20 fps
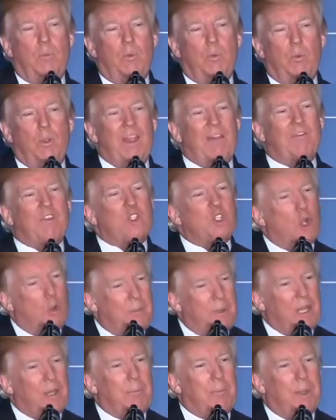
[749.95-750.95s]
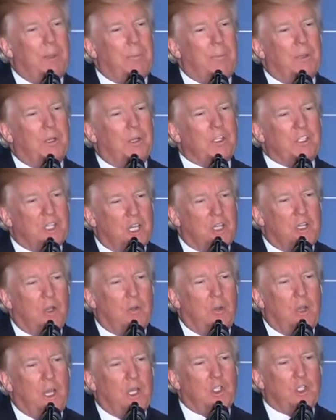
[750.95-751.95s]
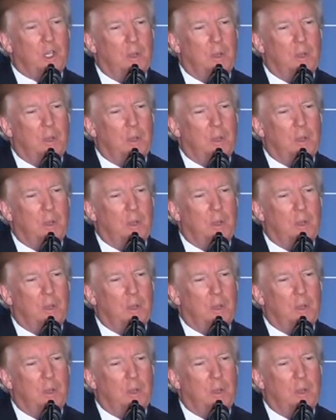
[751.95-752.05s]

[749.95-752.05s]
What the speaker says: we have so many people, is that correct?